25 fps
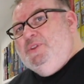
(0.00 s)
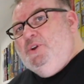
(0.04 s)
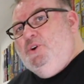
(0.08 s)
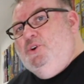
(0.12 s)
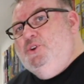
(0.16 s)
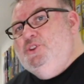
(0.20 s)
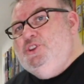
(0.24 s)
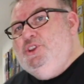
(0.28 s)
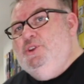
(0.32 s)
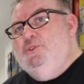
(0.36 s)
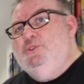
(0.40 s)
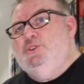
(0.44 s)

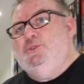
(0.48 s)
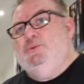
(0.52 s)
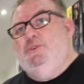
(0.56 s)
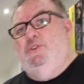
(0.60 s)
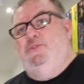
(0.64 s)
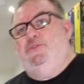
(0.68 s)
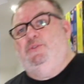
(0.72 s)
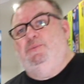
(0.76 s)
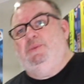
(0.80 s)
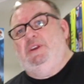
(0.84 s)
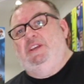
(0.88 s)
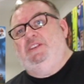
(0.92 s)
unusual
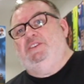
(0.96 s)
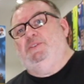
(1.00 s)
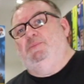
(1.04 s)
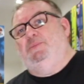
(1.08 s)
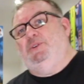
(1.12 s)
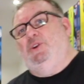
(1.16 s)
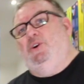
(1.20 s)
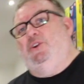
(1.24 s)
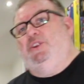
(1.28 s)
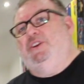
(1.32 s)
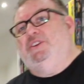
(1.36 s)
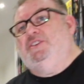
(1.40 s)
for me, to
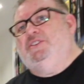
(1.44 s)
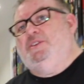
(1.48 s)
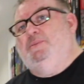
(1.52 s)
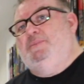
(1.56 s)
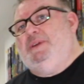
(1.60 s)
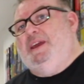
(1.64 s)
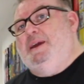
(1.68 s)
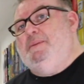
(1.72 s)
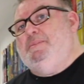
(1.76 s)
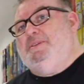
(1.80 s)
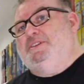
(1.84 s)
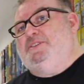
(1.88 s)
be honest, to
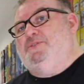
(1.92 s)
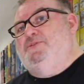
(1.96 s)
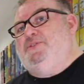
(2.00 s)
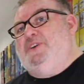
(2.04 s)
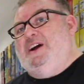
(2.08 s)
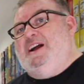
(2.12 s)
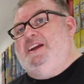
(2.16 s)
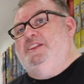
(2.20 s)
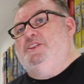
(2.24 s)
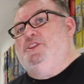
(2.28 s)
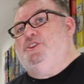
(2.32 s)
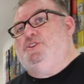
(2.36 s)
be able to
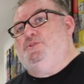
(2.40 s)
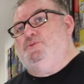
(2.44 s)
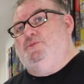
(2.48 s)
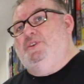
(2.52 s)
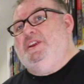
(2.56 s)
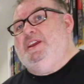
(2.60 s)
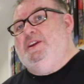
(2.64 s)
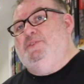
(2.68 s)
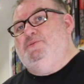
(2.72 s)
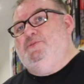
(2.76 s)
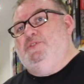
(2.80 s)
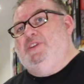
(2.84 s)
find
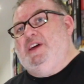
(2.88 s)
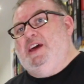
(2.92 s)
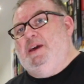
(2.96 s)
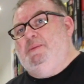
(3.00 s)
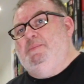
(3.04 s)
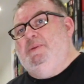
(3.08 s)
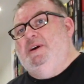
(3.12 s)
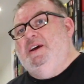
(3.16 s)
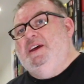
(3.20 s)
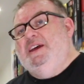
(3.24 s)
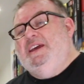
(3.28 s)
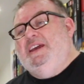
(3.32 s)
3 of
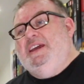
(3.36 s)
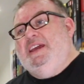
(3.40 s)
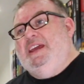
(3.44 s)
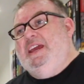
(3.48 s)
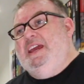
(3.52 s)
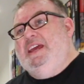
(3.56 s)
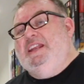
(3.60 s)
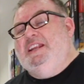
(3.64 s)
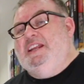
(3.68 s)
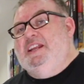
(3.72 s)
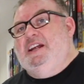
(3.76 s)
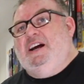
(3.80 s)
them
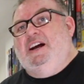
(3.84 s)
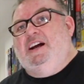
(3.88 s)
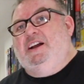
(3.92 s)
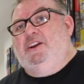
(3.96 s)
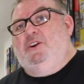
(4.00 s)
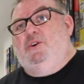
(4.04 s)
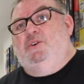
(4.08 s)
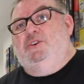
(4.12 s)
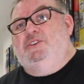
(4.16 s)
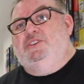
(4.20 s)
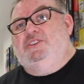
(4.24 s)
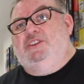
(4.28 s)
in an
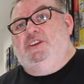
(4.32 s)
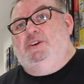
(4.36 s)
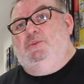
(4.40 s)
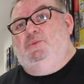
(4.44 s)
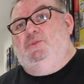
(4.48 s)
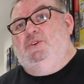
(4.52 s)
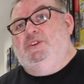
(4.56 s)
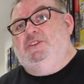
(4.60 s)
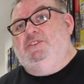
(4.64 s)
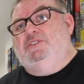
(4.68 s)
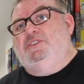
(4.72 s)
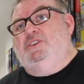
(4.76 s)
Argos that
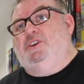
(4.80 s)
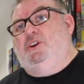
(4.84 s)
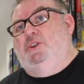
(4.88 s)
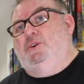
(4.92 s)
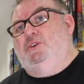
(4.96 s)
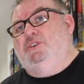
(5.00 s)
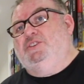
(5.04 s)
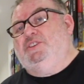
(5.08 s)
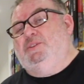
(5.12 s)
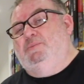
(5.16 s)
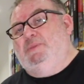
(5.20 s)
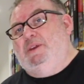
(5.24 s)
was
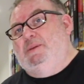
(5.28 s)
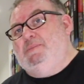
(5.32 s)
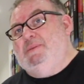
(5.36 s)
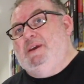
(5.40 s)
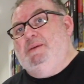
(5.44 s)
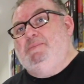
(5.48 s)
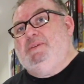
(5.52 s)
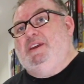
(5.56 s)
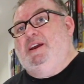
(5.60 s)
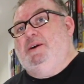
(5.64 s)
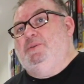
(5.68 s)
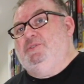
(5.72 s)
close to me.
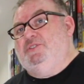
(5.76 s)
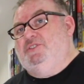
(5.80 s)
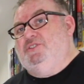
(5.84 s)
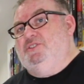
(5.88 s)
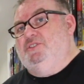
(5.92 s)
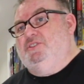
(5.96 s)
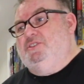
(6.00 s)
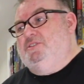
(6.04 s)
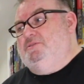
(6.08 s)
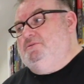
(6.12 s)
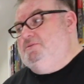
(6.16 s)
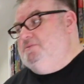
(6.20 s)
Maybe I was
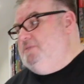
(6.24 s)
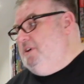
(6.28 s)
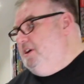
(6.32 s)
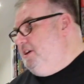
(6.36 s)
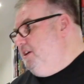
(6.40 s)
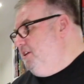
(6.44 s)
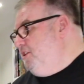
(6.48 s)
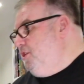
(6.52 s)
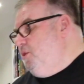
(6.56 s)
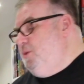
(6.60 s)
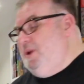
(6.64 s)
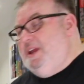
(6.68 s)
just
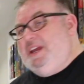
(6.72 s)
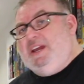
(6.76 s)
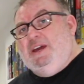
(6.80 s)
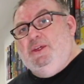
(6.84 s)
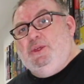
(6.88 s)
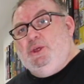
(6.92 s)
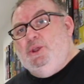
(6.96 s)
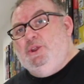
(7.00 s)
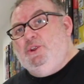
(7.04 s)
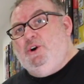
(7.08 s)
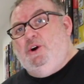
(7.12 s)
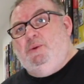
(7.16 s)
quicker
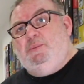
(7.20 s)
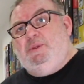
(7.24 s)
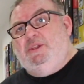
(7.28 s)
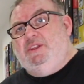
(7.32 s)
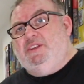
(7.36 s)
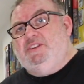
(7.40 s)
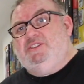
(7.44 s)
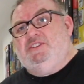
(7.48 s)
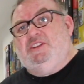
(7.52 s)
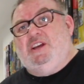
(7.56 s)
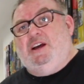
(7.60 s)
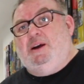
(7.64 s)
than normal
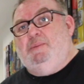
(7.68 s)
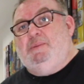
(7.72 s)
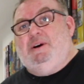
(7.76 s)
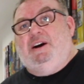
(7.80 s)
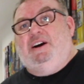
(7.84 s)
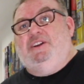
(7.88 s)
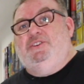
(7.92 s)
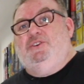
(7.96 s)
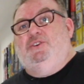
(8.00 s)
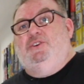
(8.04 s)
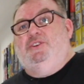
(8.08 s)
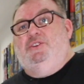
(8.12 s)
this time,
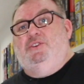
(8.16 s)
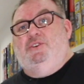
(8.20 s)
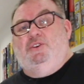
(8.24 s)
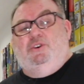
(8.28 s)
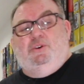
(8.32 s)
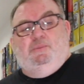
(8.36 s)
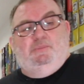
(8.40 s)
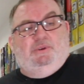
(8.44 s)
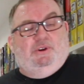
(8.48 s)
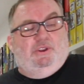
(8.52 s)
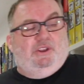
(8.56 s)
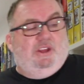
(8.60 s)
I don't
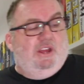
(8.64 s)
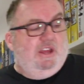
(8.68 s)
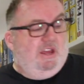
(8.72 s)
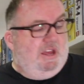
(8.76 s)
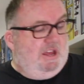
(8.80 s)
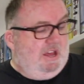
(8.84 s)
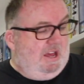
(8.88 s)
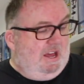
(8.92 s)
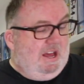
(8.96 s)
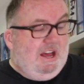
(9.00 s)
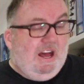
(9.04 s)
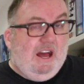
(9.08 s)
know, but
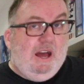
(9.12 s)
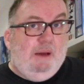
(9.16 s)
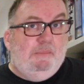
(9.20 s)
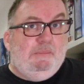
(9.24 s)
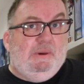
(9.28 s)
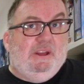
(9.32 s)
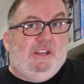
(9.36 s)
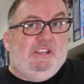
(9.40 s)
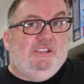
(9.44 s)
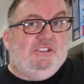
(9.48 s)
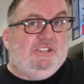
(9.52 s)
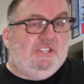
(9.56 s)
I
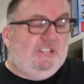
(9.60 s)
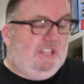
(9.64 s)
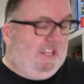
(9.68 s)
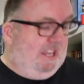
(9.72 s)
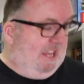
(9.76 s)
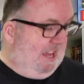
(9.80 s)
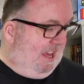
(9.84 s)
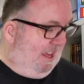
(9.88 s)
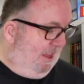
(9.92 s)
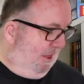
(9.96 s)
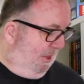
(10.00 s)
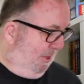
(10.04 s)
managed to
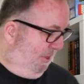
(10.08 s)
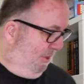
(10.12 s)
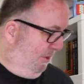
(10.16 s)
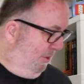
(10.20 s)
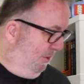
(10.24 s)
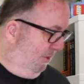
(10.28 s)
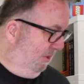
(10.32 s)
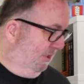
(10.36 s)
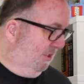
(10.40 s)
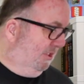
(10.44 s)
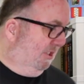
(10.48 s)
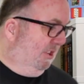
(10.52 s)
get
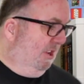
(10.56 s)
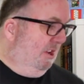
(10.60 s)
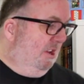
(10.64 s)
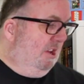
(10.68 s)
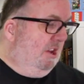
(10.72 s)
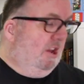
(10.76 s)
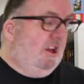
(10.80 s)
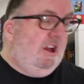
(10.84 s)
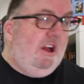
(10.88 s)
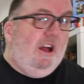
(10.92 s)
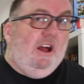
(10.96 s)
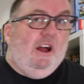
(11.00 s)
those
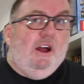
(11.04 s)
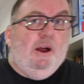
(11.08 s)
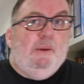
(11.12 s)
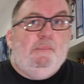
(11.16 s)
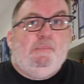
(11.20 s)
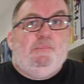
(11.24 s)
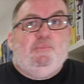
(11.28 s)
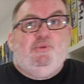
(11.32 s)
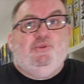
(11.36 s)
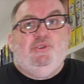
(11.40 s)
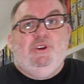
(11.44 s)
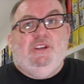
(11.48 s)

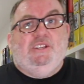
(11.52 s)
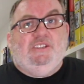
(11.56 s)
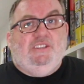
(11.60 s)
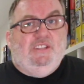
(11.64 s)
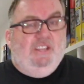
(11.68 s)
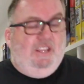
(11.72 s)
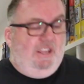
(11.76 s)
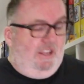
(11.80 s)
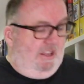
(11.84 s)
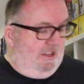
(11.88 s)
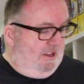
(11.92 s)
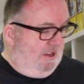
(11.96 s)

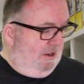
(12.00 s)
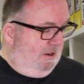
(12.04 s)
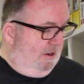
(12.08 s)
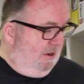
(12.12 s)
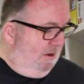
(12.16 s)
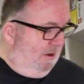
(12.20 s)
pretty